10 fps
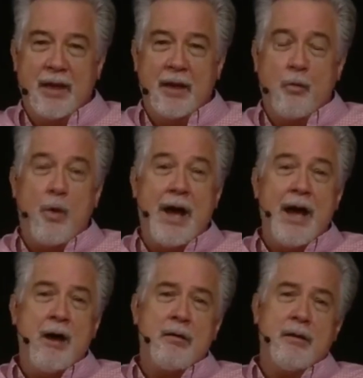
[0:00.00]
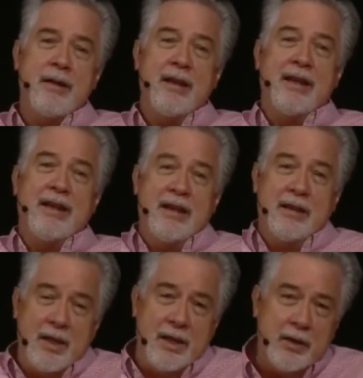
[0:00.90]
And while
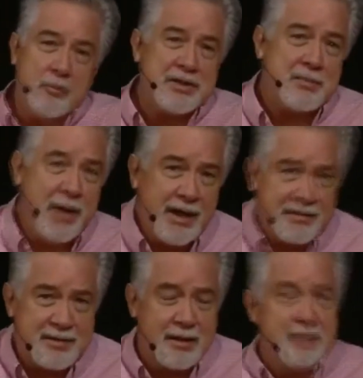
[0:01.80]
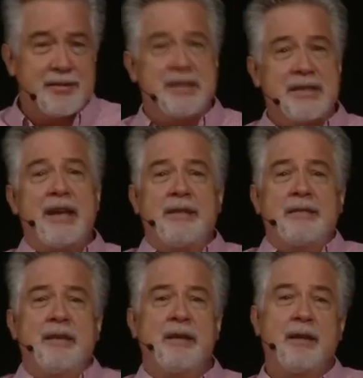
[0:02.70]
in many respects
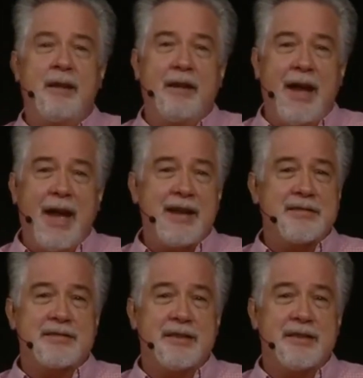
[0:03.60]
Satan has